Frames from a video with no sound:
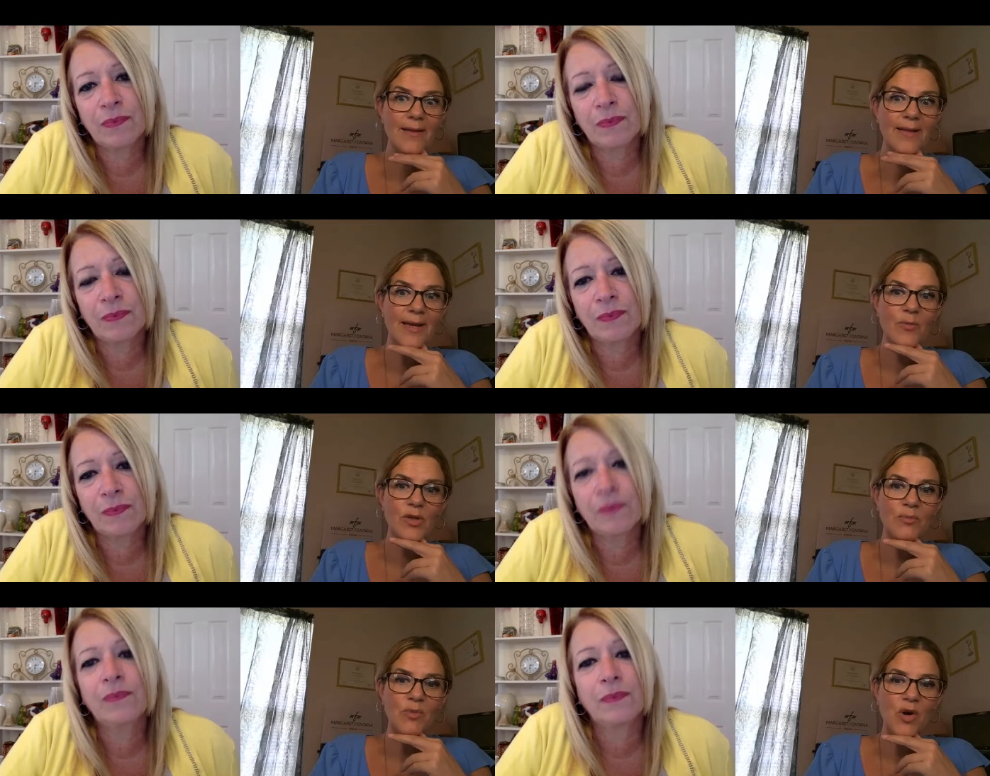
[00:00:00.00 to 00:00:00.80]
Speaker 1: and then
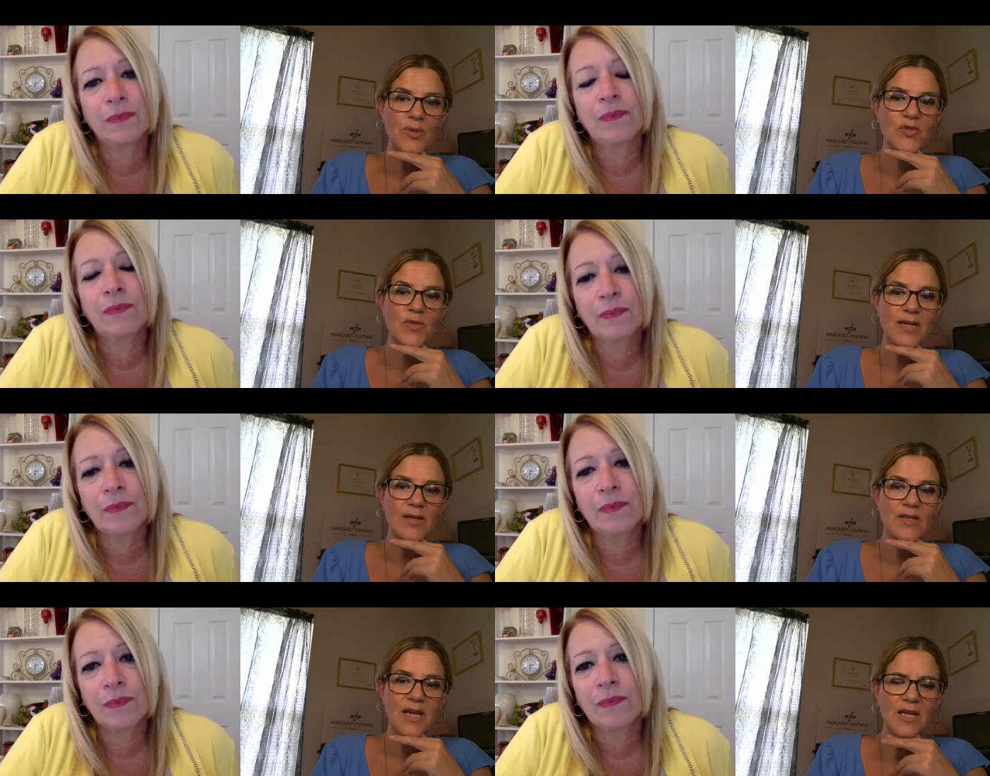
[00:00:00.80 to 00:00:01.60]
when the moment's right,
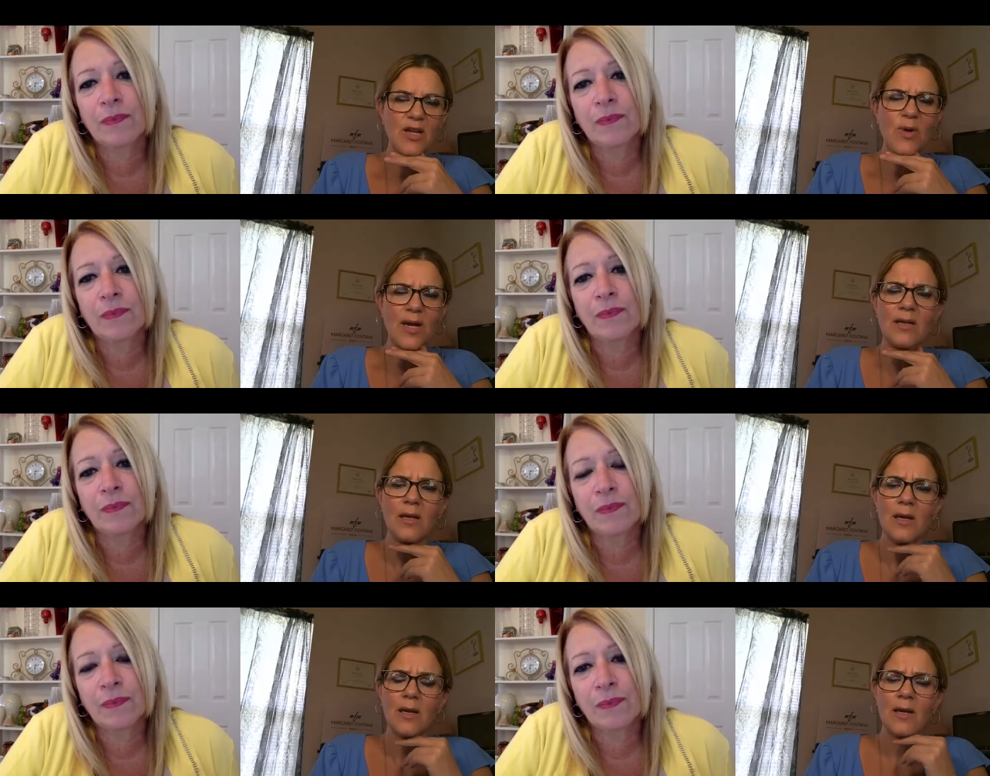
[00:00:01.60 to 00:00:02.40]
I'll say, you know what,
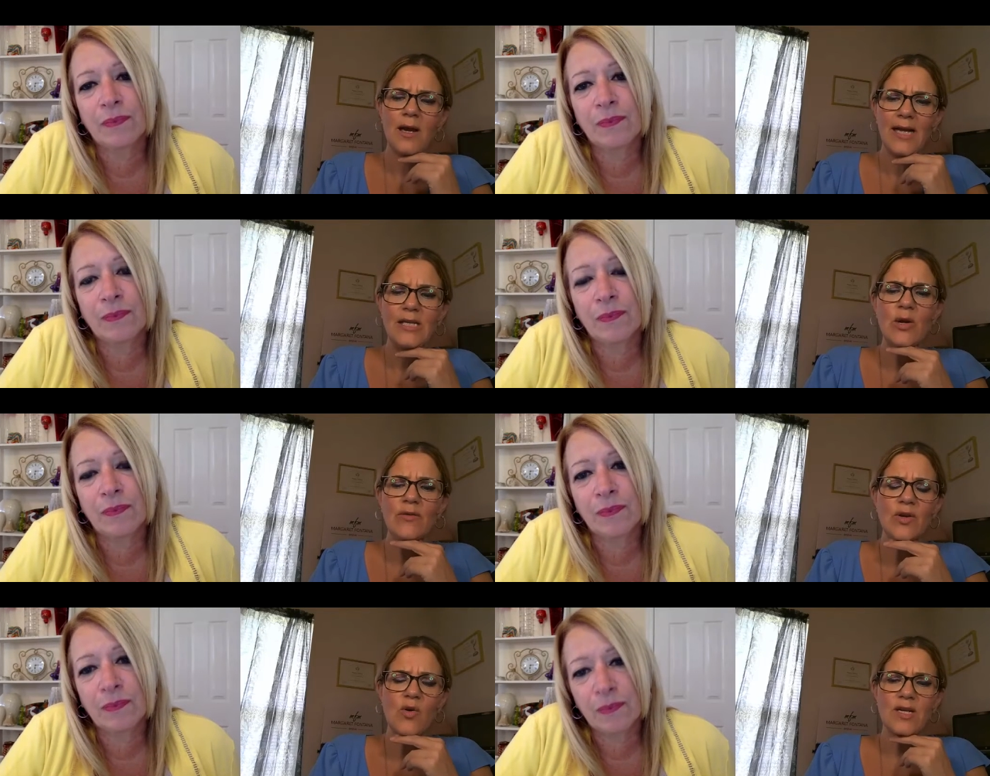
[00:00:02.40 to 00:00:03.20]
I know I
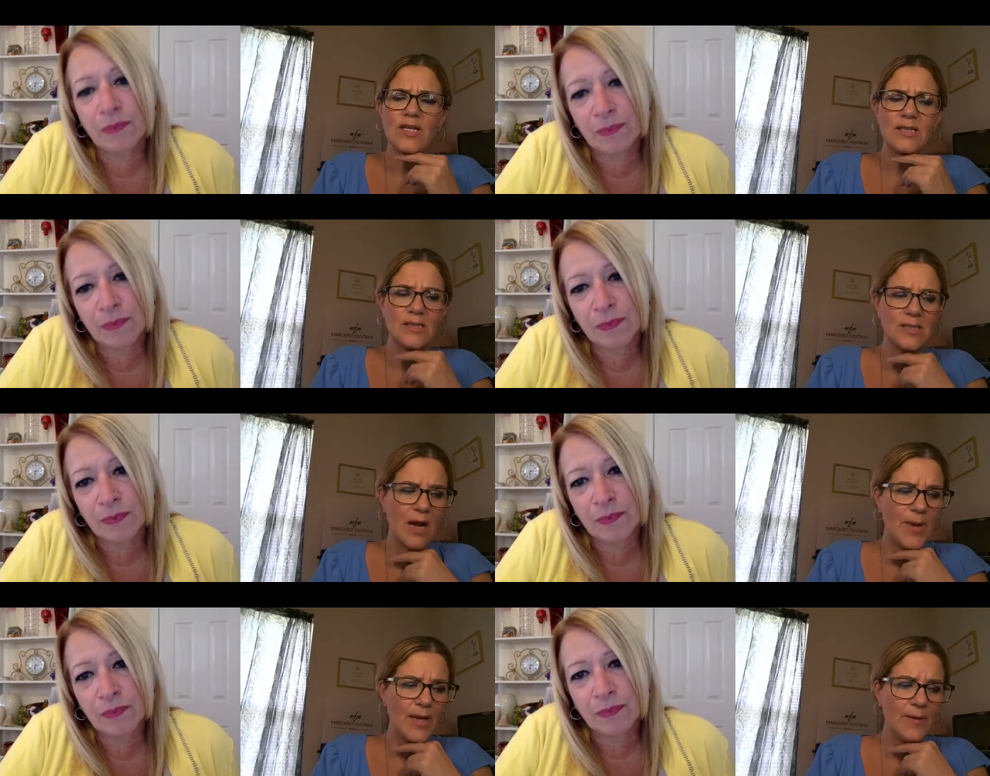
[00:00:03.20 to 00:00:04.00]
recorded this
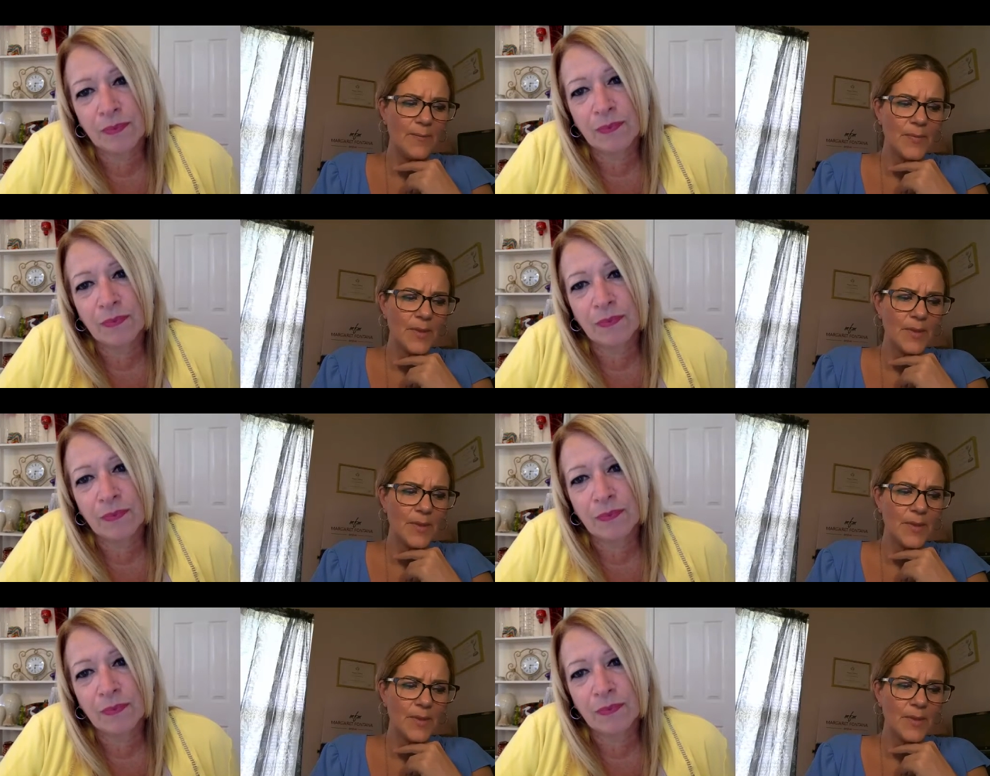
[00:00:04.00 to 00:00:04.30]
topic.